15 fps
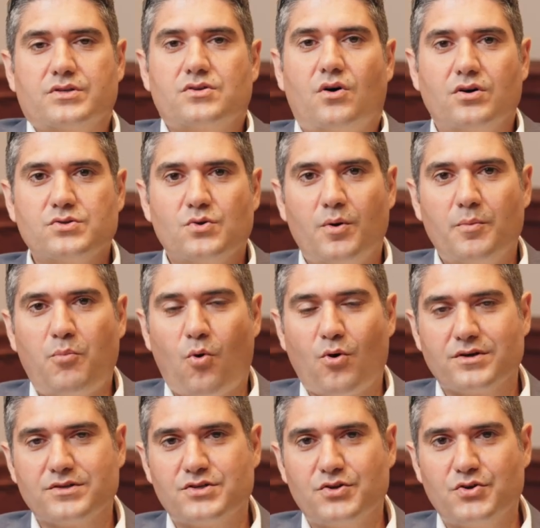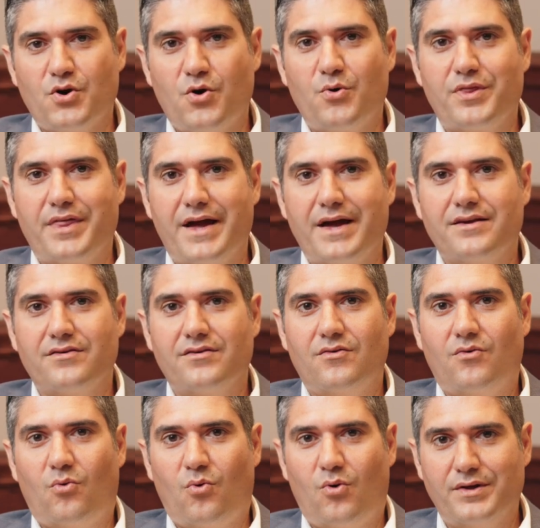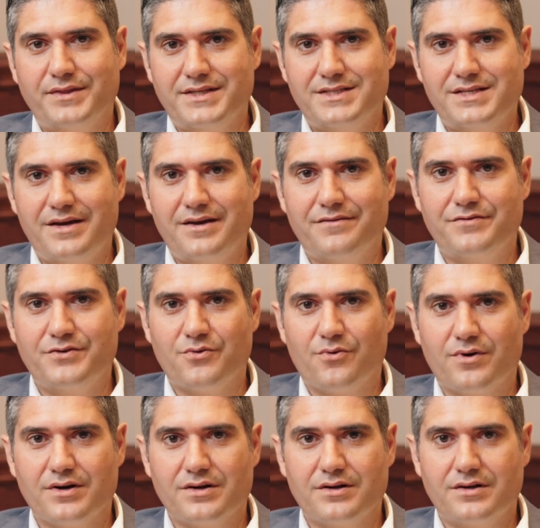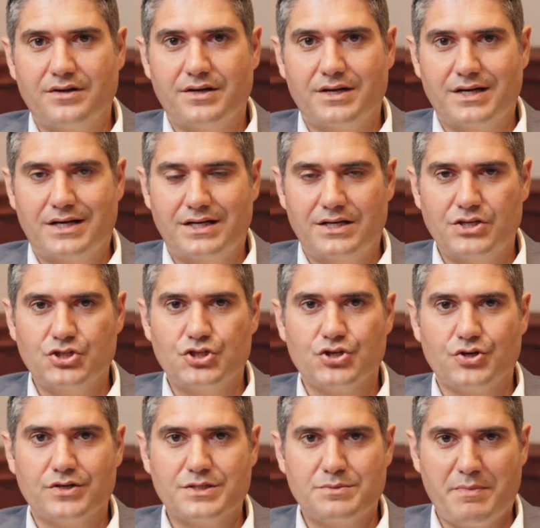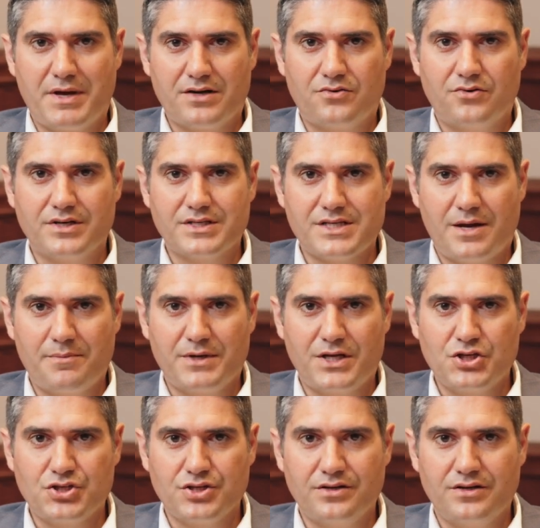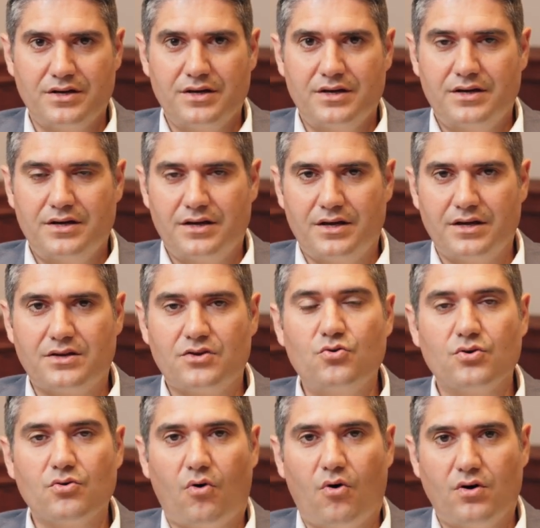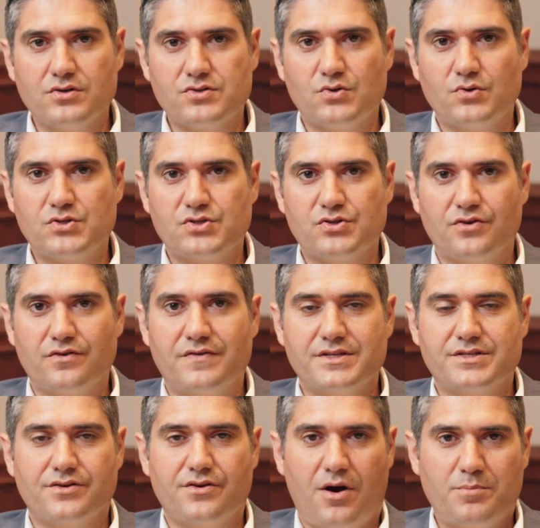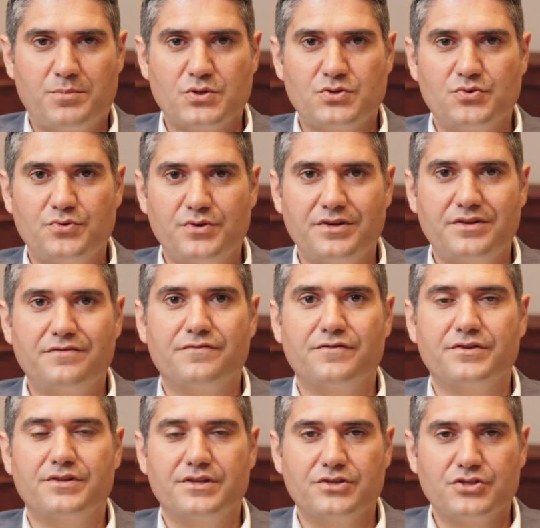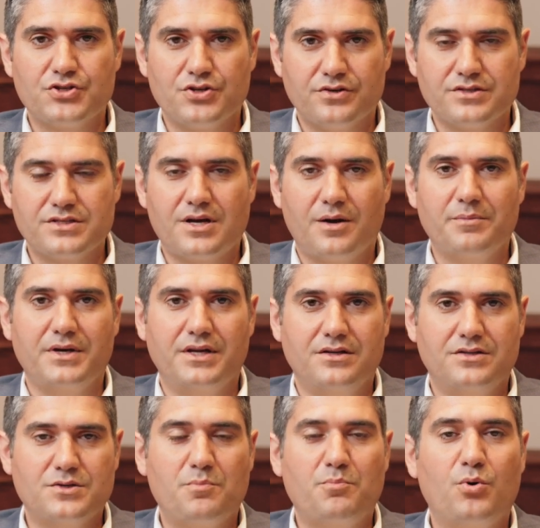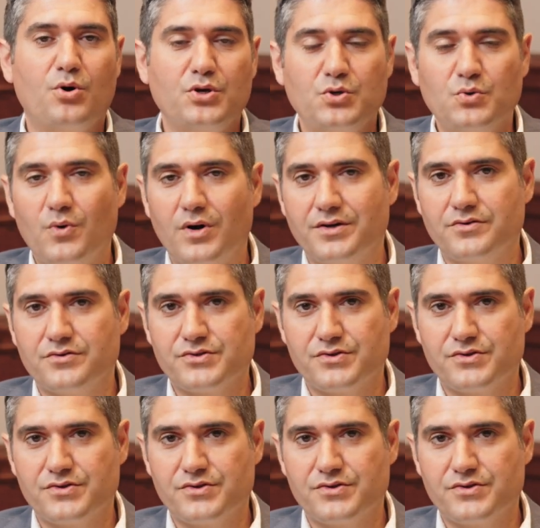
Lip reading: It's also important to know that on the day of your insurance medical examination, it could also serve as an opportunity for the insurance company to put you under